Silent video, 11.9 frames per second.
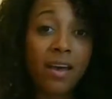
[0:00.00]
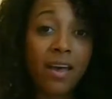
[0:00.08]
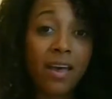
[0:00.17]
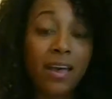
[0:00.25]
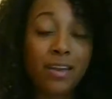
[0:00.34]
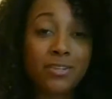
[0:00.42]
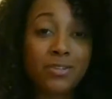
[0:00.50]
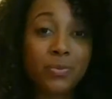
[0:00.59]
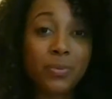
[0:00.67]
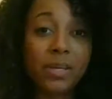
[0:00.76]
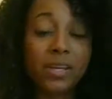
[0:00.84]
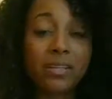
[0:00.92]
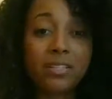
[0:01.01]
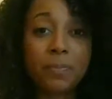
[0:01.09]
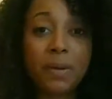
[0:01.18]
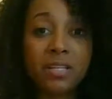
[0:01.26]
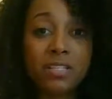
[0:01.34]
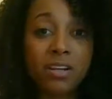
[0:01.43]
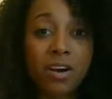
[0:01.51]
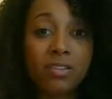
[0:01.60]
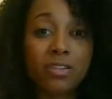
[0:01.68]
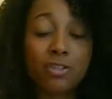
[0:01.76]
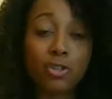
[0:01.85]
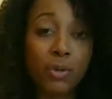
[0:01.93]
And we, depending on
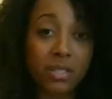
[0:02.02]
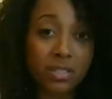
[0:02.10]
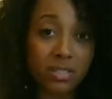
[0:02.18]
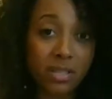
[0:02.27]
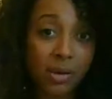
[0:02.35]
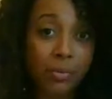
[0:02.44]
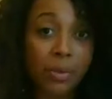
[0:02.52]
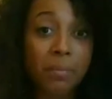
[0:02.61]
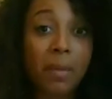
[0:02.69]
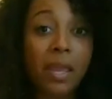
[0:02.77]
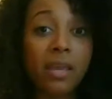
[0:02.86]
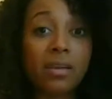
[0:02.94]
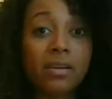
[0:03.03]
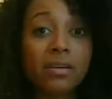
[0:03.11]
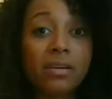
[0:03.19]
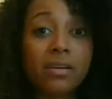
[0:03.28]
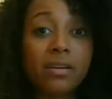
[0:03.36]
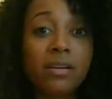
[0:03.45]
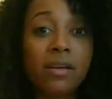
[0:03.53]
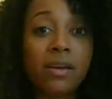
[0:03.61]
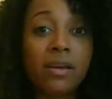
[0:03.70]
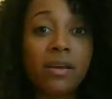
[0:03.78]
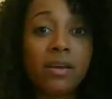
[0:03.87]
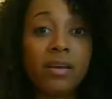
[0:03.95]
the choices that we make,
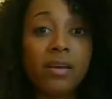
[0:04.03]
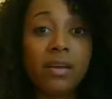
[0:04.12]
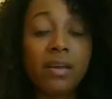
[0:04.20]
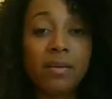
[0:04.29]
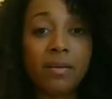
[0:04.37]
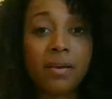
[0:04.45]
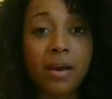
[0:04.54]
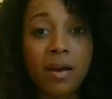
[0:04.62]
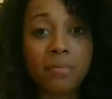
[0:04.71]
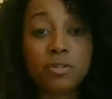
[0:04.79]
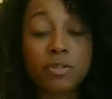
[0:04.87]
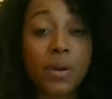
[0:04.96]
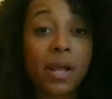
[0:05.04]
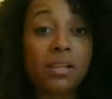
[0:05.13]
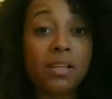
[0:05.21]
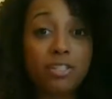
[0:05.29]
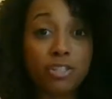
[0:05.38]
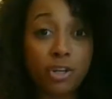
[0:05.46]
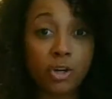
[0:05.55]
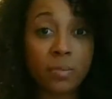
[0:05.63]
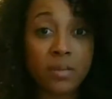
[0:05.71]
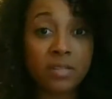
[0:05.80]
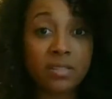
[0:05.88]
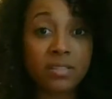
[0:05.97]
um, directly
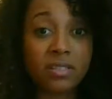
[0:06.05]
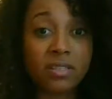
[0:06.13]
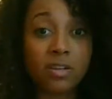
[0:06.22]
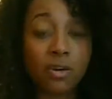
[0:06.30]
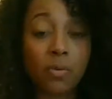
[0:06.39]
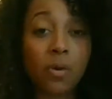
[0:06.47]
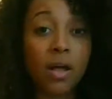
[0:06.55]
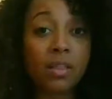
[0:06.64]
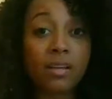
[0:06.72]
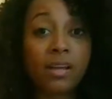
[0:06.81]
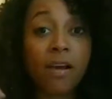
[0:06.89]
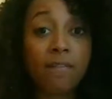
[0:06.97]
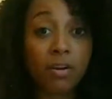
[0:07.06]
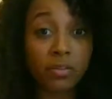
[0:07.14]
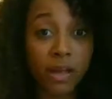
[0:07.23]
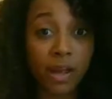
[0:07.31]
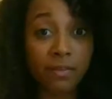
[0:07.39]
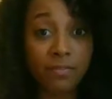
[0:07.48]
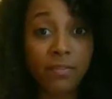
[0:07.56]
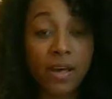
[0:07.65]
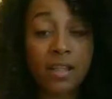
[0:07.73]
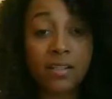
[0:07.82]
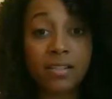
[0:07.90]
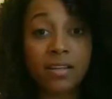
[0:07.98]
determines the quality of our life
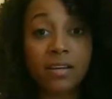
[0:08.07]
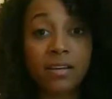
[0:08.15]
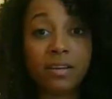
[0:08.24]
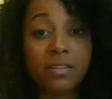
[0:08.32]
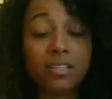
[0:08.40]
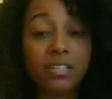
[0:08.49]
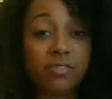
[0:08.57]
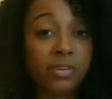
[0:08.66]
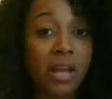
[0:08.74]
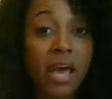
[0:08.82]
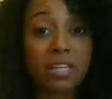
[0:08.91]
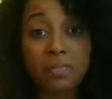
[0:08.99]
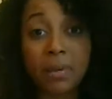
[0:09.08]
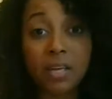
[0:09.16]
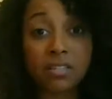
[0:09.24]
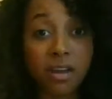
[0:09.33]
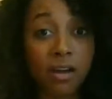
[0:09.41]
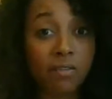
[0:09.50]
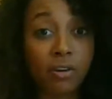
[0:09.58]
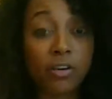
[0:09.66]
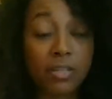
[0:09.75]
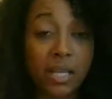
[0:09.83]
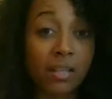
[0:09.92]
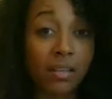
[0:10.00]
and the, the different aspects of our
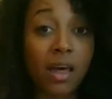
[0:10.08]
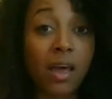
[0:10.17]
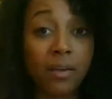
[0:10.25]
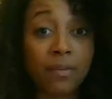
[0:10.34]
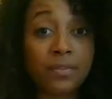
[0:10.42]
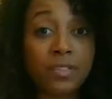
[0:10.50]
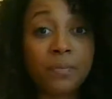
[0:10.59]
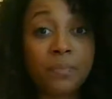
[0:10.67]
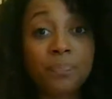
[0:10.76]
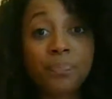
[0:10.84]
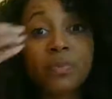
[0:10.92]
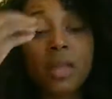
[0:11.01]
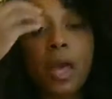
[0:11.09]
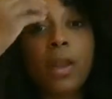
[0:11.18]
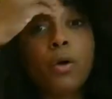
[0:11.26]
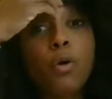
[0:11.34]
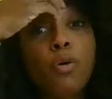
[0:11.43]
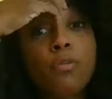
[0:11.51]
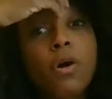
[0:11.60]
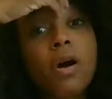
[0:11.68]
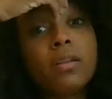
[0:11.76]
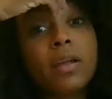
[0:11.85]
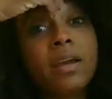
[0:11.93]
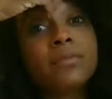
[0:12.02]
daily lives and our overall
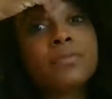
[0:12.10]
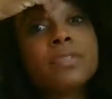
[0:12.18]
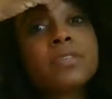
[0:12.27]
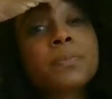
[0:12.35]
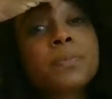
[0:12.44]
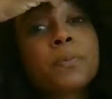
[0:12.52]
lives.